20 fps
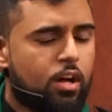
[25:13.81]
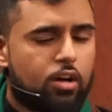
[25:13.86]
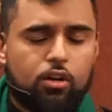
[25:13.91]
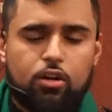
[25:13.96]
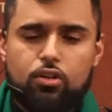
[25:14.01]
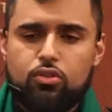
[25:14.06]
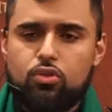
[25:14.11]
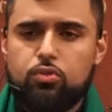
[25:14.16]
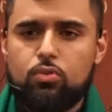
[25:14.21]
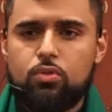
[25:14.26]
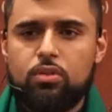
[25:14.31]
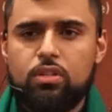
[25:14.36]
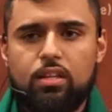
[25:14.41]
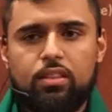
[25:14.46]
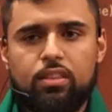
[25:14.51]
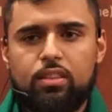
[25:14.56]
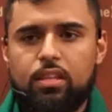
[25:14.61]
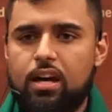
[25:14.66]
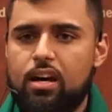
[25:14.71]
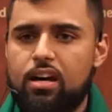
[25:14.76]

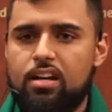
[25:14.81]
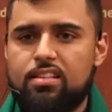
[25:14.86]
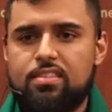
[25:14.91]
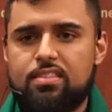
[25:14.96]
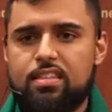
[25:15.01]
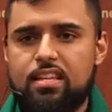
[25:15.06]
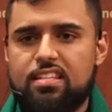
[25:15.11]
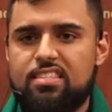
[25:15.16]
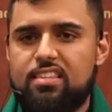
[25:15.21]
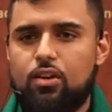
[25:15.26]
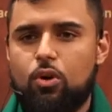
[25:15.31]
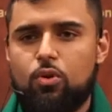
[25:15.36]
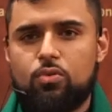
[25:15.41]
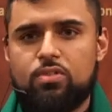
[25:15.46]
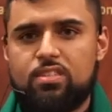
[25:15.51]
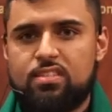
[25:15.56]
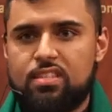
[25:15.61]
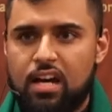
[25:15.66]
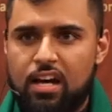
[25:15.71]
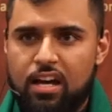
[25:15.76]
Rasulullah says,
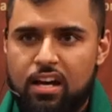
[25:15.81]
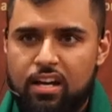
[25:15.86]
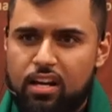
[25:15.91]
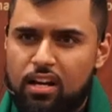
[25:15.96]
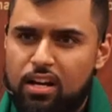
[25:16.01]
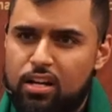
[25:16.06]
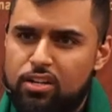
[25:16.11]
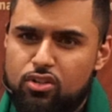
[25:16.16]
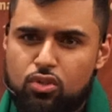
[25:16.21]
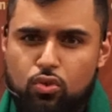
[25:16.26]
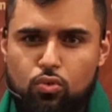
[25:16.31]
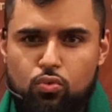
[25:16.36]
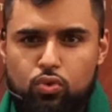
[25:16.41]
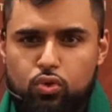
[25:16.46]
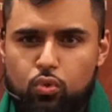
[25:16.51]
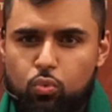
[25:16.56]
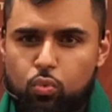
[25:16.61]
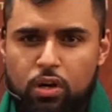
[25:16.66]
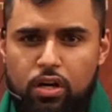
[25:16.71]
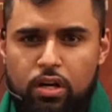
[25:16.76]
Oh Zahra,
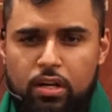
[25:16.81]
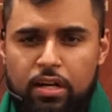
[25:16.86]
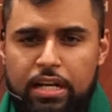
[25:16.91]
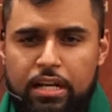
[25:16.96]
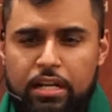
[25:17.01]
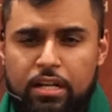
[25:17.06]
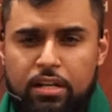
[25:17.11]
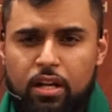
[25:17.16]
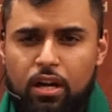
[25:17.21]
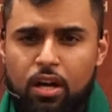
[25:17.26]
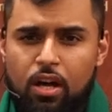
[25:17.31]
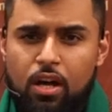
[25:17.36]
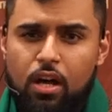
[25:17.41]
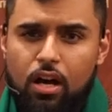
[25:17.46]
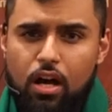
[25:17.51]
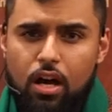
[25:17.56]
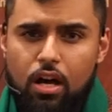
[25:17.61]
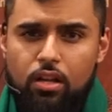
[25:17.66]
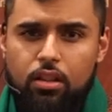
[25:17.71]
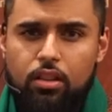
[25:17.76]
don't worry.
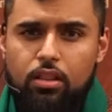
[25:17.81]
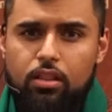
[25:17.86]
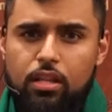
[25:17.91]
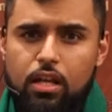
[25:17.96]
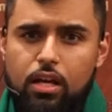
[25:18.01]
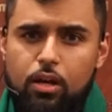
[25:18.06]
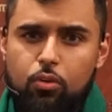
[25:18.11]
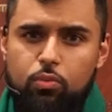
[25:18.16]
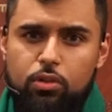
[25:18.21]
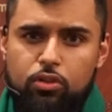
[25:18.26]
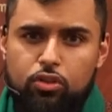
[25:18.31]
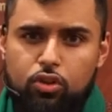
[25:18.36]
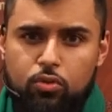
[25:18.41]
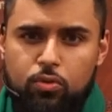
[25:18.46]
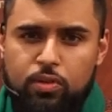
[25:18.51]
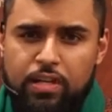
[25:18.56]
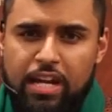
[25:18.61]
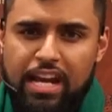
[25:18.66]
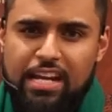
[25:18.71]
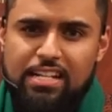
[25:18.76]
Allah will
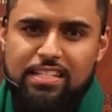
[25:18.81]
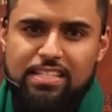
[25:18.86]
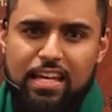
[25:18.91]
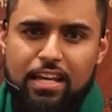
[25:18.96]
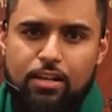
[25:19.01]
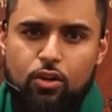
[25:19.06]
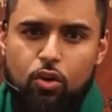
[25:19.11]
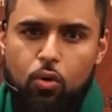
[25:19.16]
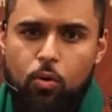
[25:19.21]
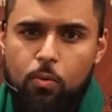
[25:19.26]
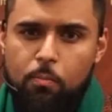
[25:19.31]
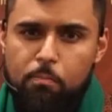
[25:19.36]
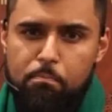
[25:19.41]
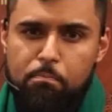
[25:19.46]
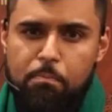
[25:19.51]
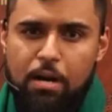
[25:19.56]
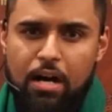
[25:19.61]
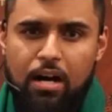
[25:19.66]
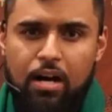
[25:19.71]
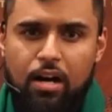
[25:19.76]
create an
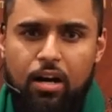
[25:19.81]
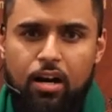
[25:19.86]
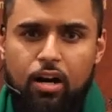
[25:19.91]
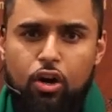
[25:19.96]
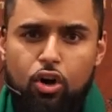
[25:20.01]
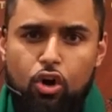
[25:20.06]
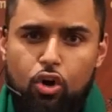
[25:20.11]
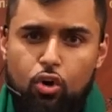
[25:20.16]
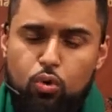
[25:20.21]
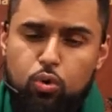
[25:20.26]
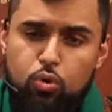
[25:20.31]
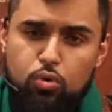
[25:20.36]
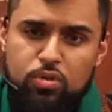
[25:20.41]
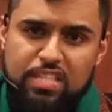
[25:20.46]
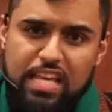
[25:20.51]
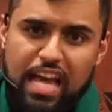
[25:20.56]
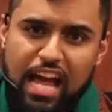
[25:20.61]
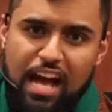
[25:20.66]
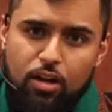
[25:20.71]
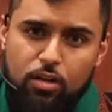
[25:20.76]
ummah
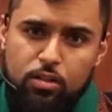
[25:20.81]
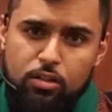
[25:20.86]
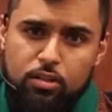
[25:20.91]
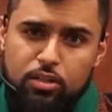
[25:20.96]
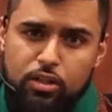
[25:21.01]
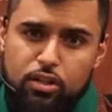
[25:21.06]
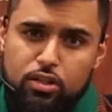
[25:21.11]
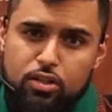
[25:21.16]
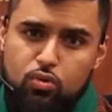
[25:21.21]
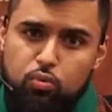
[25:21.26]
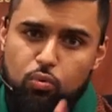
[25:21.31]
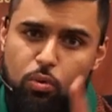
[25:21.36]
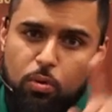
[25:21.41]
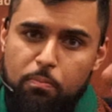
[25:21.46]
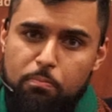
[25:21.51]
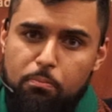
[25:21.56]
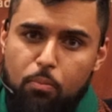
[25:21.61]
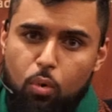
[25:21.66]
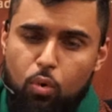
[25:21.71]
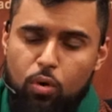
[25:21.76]
whose elders
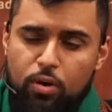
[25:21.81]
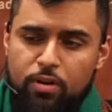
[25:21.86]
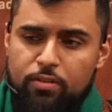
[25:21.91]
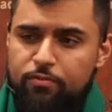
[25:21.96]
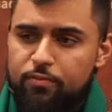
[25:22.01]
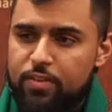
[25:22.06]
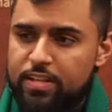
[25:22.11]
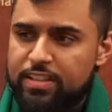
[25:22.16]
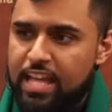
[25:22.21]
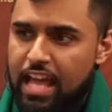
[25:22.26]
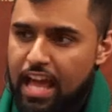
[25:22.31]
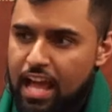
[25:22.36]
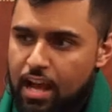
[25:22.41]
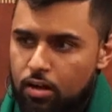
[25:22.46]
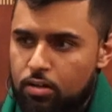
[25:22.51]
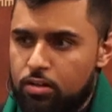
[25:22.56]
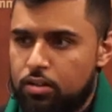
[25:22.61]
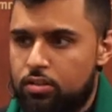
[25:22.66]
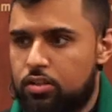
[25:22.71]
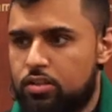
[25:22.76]
will mourn for the
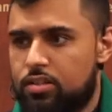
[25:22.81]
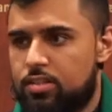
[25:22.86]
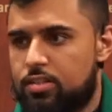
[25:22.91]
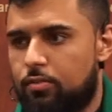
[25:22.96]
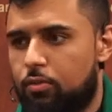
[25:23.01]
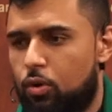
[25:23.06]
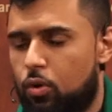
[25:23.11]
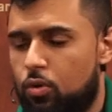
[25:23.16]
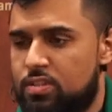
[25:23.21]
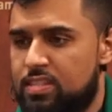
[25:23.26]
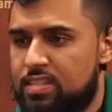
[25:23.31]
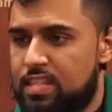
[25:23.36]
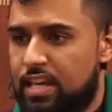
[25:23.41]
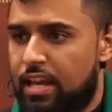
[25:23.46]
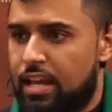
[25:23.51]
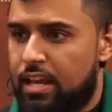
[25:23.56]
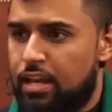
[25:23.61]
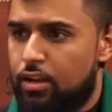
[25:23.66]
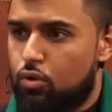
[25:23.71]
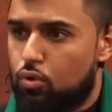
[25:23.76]
elders of
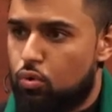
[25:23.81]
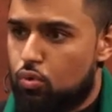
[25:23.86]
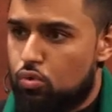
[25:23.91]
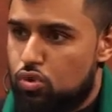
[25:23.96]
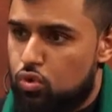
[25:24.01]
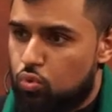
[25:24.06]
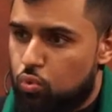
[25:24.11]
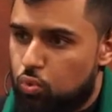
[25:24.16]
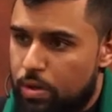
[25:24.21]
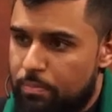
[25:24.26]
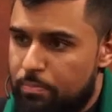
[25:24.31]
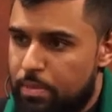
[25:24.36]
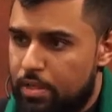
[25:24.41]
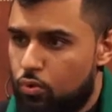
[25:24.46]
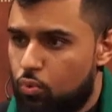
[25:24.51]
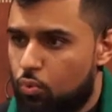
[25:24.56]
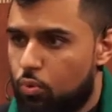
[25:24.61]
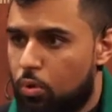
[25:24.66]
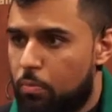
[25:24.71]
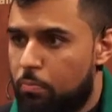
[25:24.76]
Hussein, whose
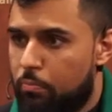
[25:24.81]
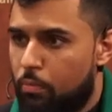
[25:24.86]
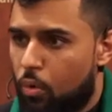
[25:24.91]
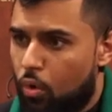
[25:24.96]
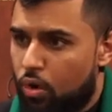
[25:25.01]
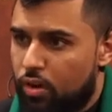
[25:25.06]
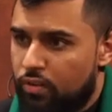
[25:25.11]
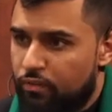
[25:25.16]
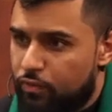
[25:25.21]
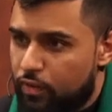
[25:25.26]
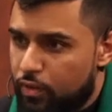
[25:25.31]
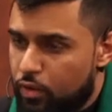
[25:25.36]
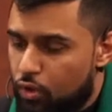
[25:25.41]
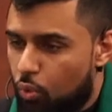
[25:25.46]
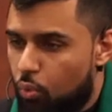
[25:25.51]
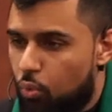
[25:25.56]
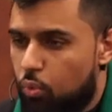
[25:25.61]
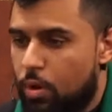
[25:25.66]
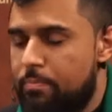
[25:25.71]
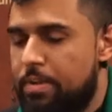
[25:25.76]
women will mourn for the
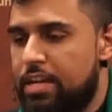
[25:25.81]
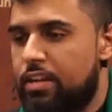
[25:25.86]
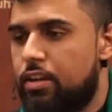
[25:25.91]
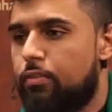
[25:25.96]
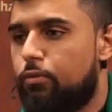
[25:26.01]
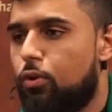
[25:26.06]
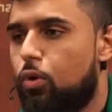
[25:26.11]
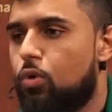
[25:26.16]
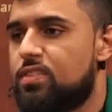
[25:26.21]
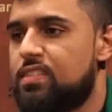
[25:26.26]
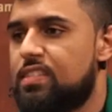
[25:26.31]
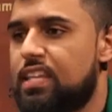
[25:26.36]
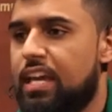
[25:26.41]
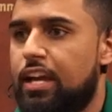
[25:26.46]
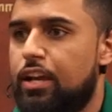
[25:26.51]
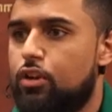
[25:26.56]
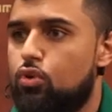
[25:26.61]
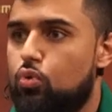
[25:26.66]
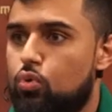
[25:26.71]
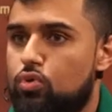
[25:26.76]
women of
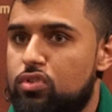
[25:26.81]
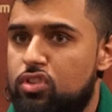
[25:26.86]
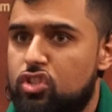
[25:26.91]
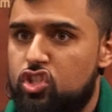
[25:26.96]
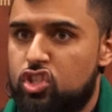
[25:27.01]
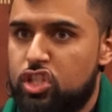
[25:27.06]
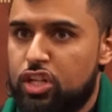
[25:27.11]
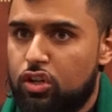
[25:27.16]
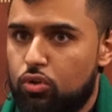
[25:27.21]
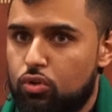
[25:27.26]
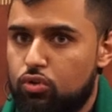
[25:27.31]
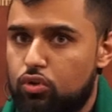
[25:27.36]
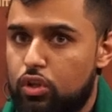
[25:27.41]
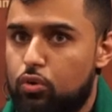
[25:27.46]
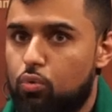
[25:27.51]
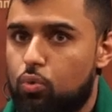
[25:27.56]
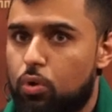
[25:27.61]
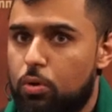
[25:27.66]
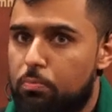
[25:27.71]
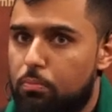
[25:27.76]
Hussein, whose
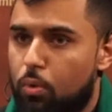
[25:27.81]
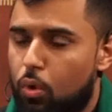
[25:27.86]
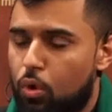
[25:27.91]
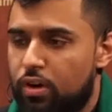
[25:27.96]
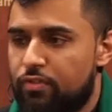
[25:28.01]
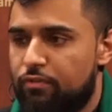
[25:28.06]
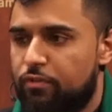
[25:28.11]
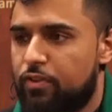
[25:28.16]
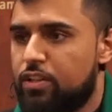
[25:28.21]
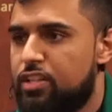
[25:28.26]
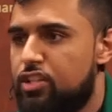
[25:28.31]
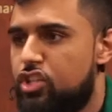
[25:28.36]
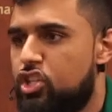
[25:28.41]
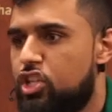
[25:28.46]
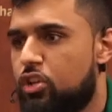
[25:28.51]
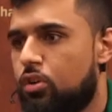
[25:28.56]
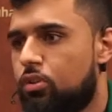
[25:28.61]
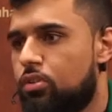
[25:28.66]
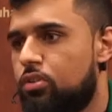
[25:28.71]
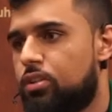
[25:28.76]
children will mourn for the
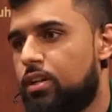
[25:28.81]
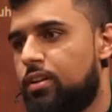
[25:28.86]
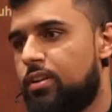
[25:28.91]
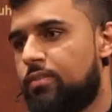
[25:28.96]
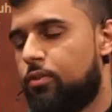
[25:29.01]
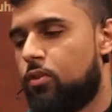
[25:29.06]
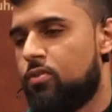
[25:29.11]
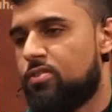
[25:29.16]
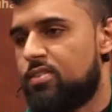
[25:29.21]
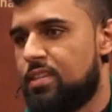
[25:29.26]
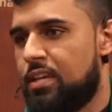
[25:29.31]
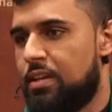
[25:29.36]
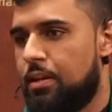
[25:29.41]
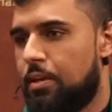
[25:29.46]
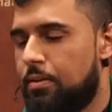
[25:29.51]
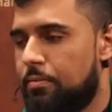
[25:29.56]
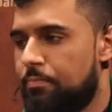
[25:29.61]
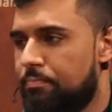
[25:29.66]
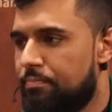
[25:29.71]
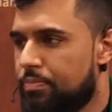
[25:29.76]
children of
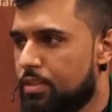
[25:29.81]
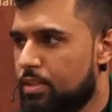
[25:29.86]
Hussein.